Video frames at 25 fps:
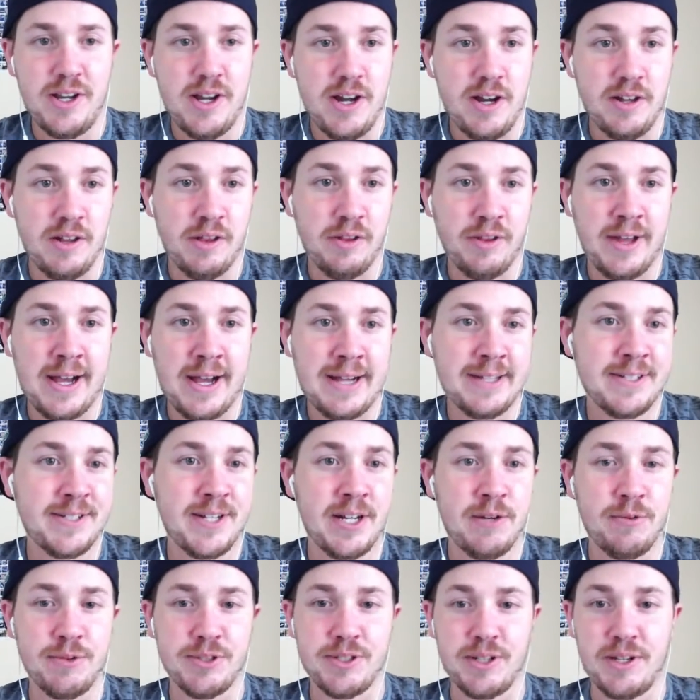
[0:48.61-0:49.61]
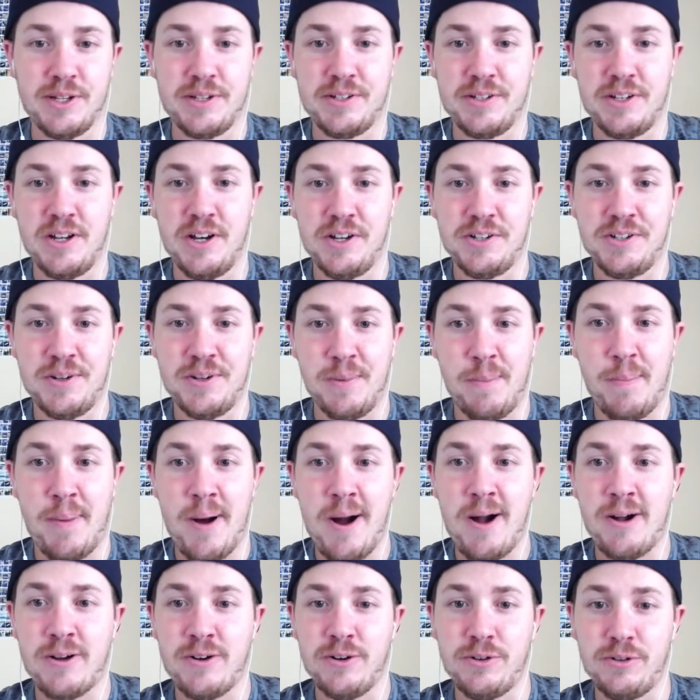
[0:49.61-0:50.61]
And last night was a
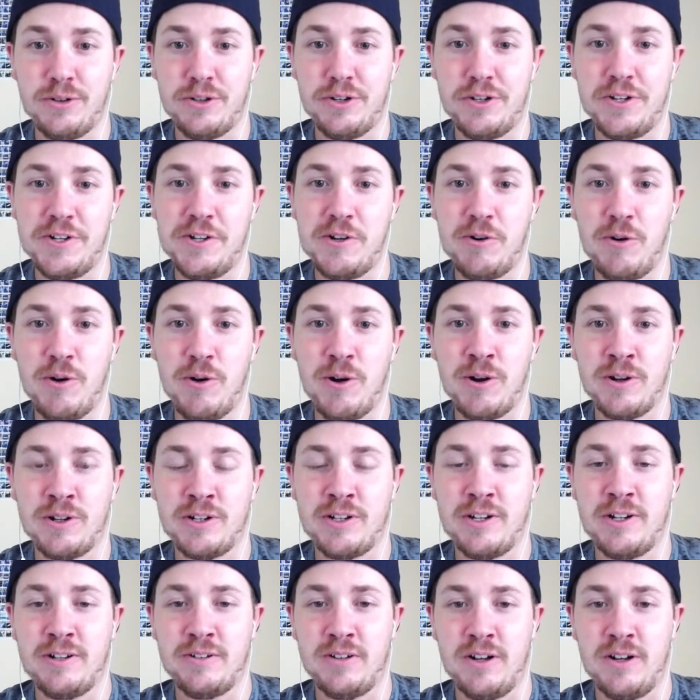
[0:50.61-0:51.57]
debacle in New York.